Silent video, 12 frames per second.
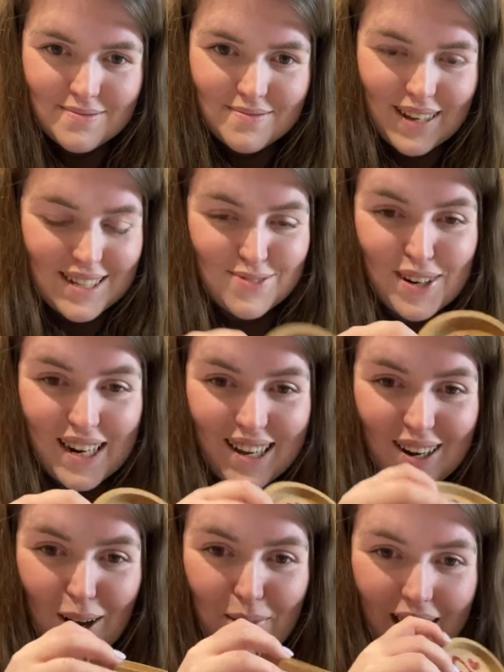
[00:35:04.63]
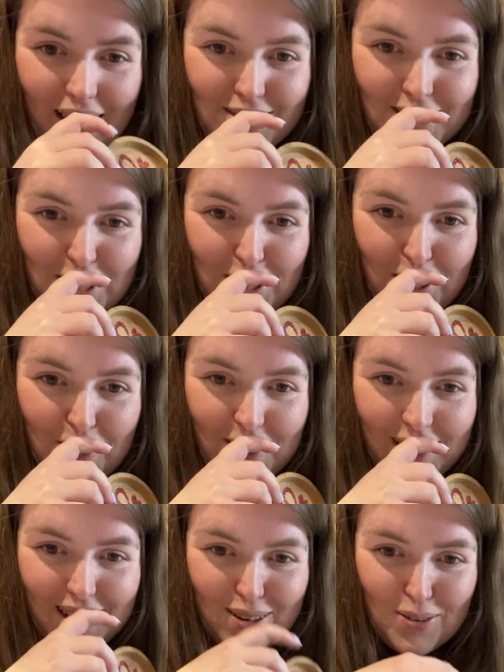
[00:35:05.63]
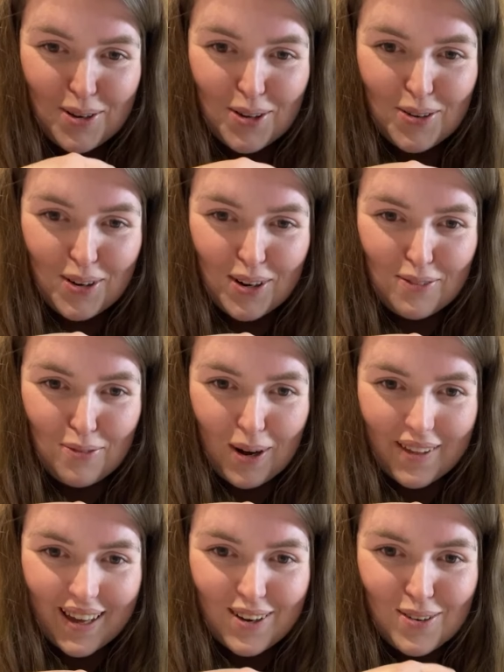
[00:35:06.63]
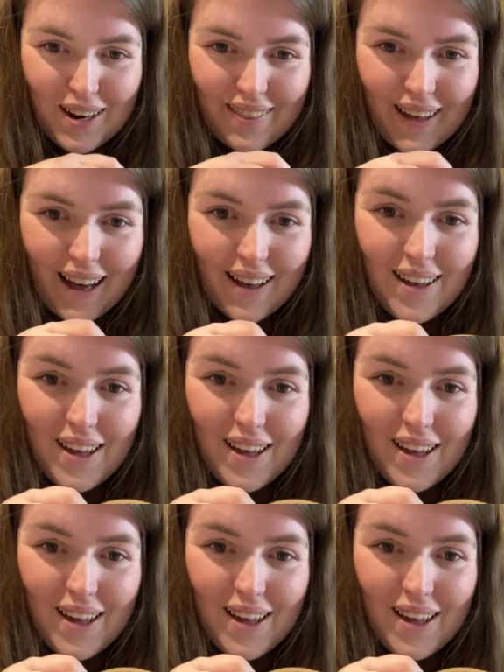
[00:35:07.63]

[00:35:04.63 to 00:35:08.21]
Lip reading: That's really good. I'm going to have to go on a little Google of why they call it that.